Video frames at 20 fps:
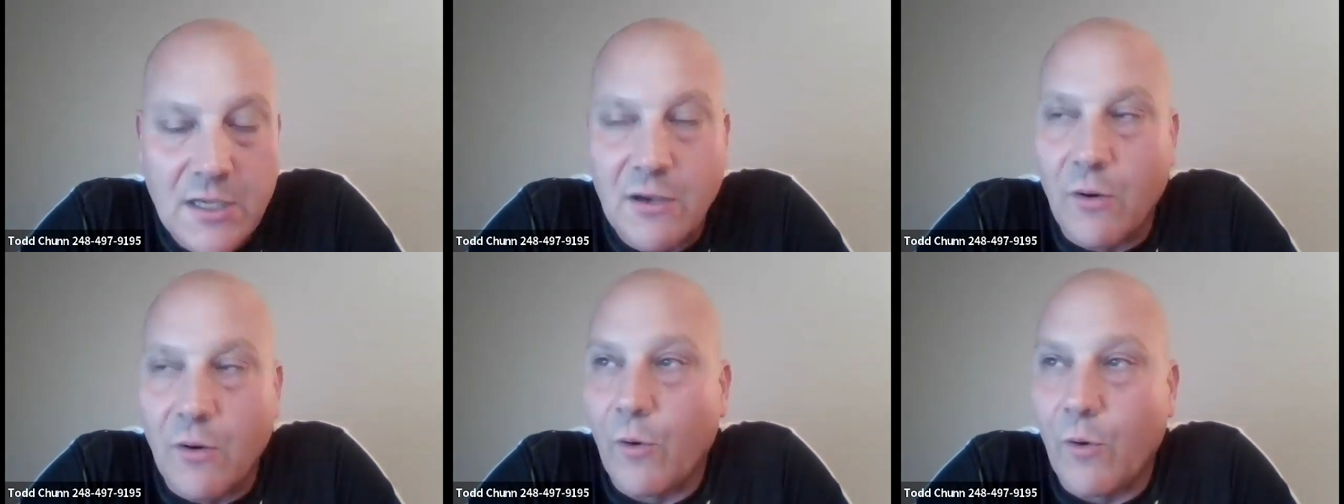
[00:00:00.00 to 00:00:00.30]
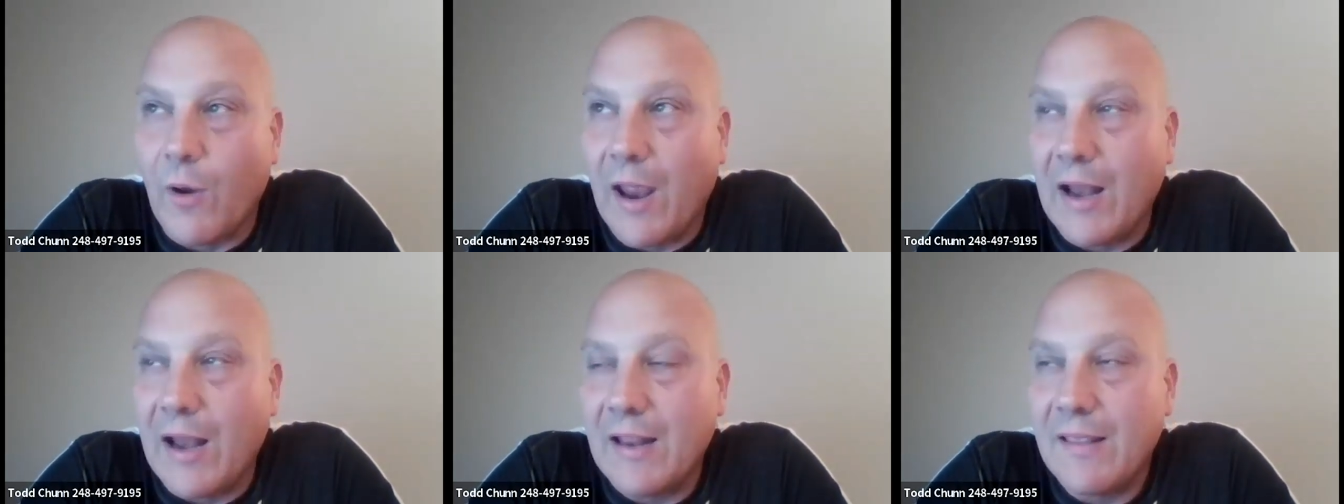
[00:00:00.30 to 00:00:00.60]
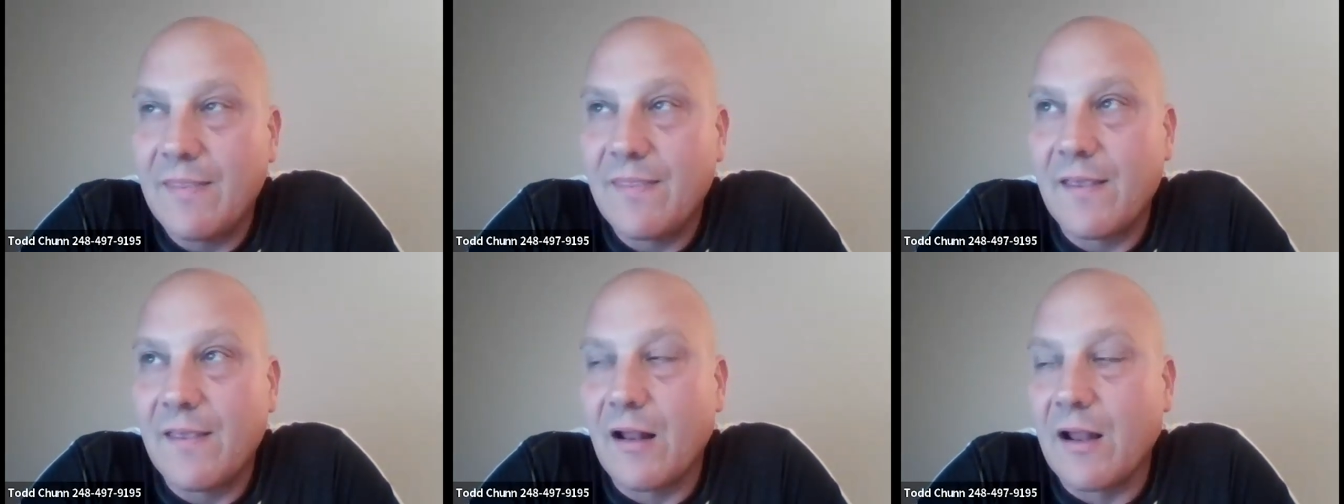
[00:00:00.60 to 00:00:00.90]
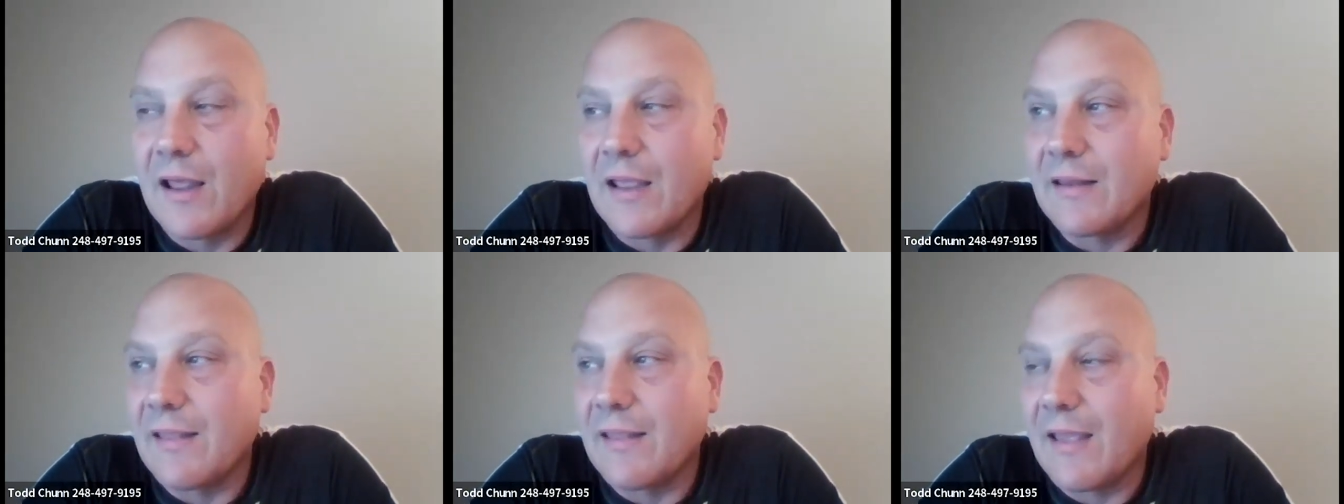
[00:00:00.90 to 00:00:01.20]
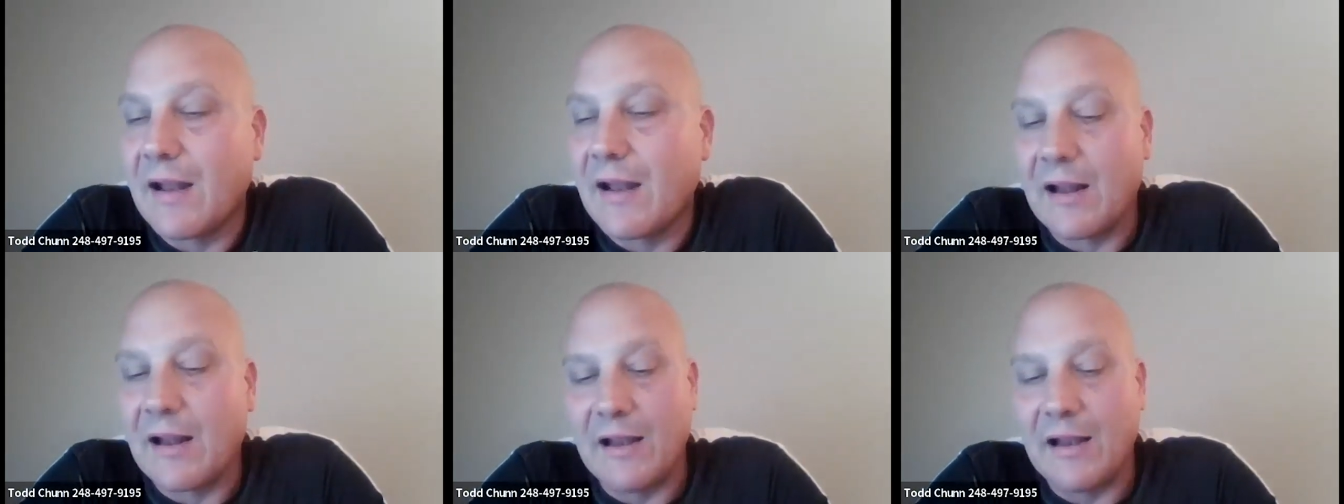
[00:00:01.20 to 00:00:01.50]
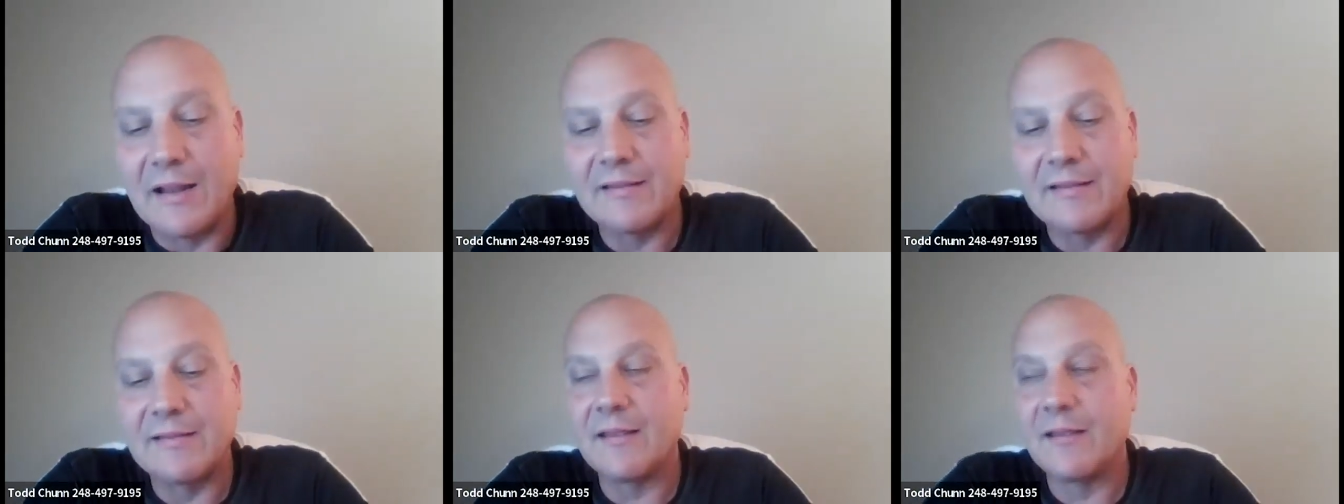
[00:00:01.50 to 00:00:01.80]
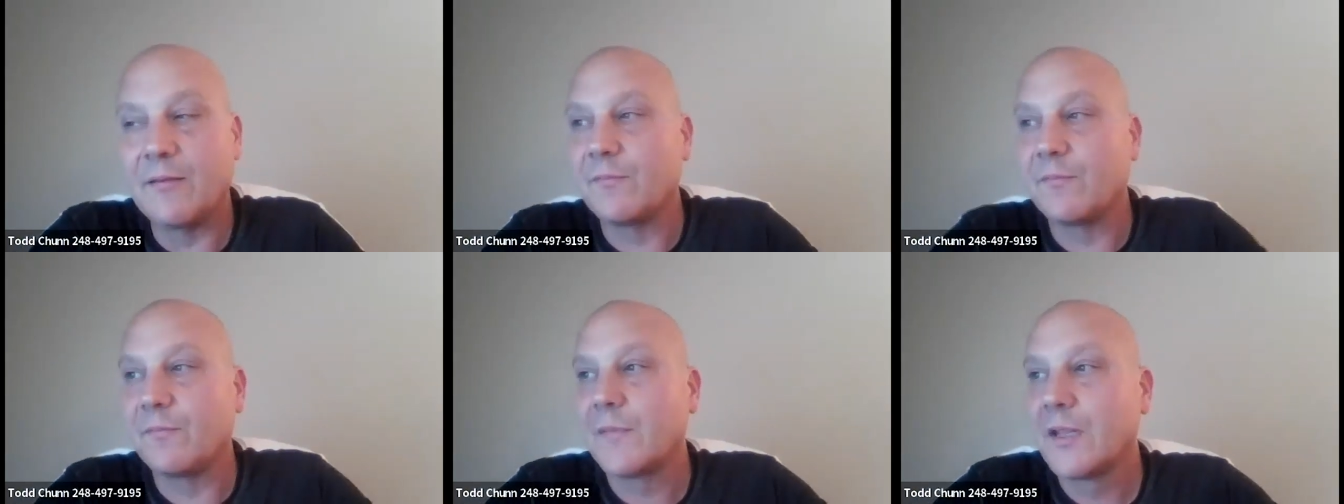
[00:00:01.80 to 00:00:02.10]
or anything like that. I let
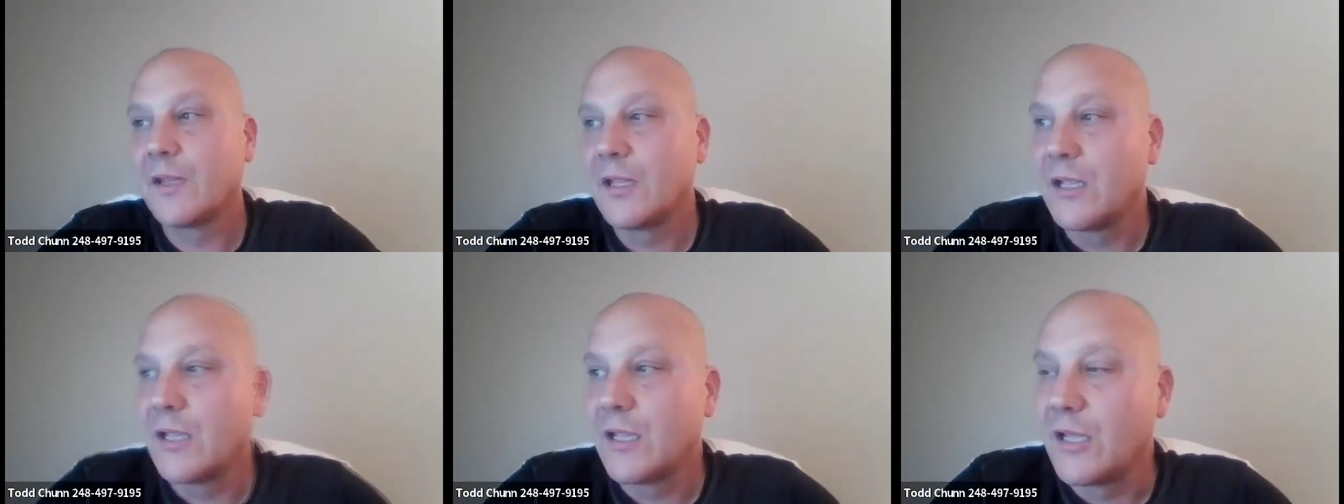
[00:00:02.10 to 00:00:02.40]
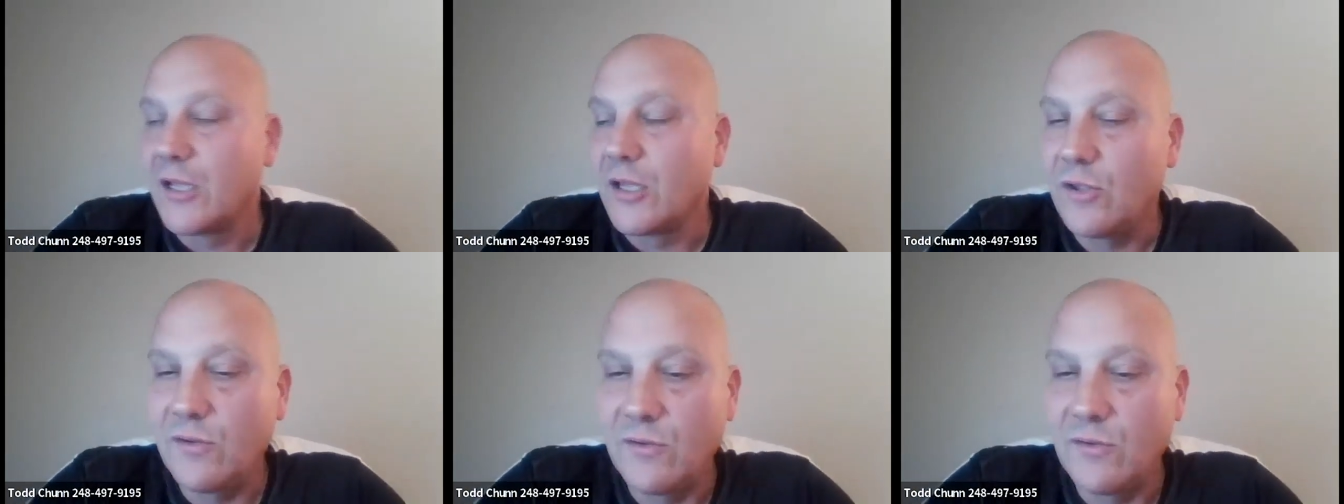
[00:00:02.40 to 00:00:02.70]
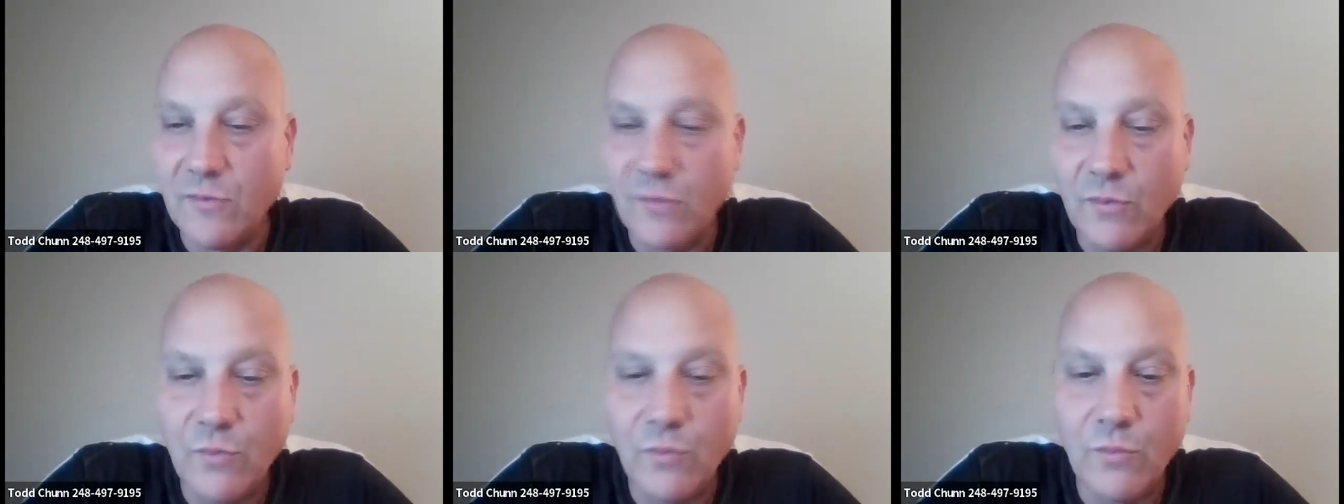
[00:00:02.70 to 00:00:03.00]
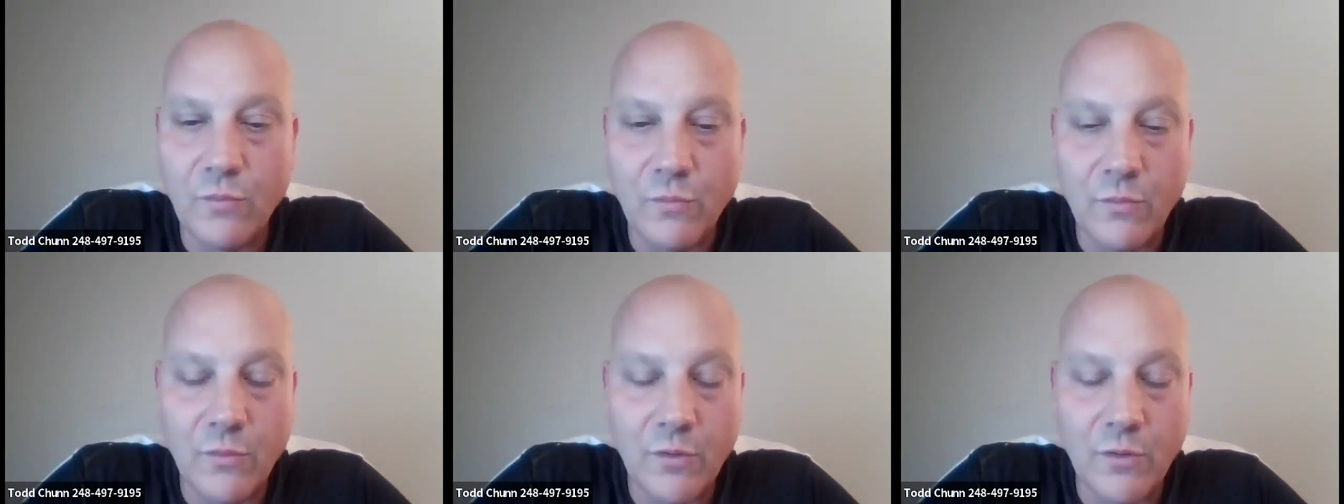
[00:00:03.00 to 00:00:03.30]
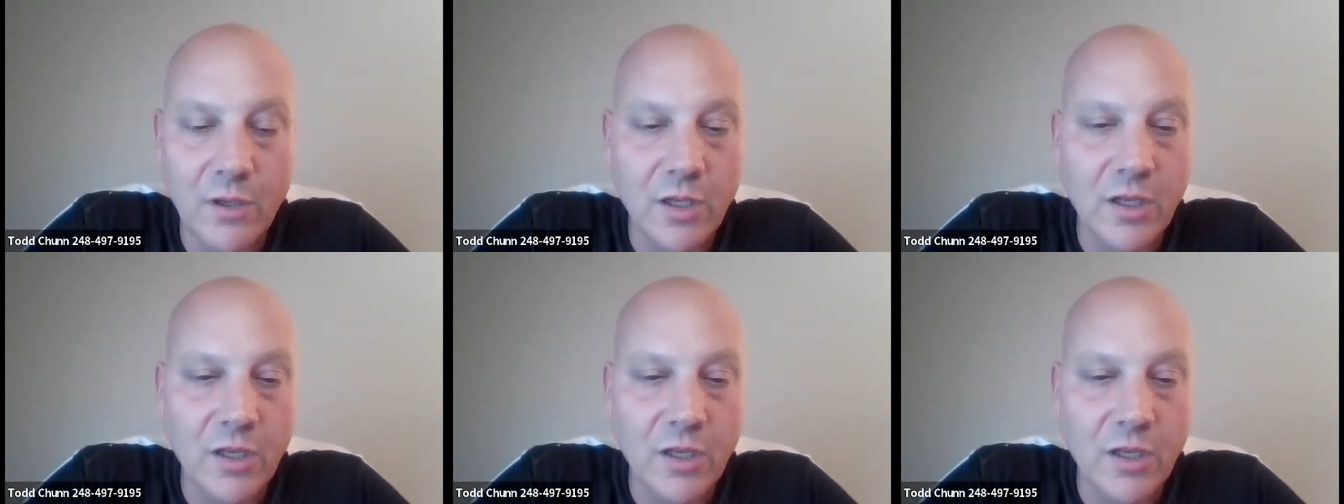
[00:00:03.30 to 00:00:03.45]
them do,